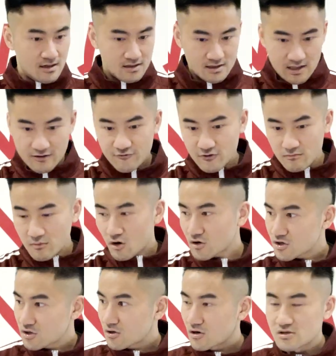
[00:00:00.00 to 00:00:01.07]
Different
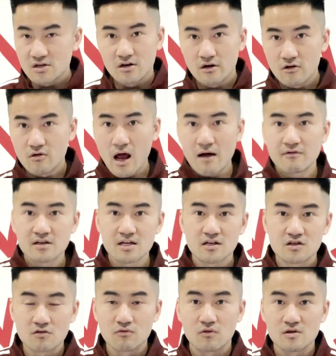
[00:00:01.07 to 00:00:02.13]
martial arts are going to gravitate
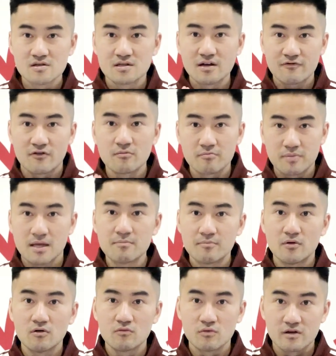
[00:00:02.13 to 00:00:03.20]
towards different
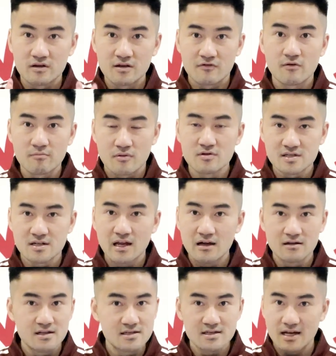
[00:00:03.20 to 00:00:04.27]
people with different
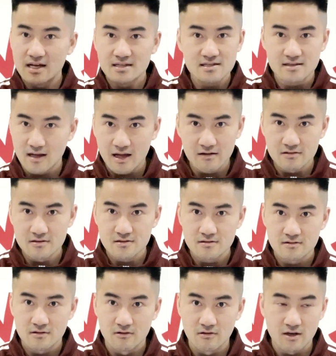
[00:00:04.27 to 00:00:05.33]
personalities and styles,
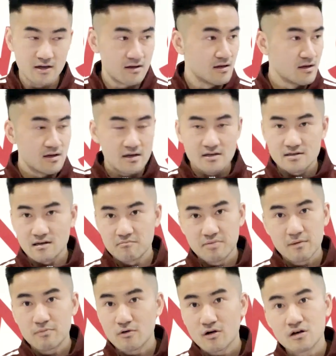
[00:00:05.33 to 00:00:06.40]
okay? Some
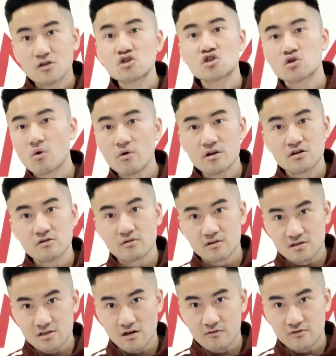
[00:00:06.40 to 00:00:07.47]
people are going to enjoy doing the
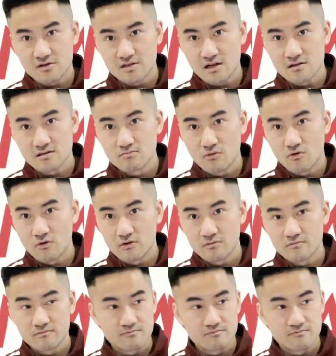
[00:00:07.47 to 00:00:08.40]
softer styles more.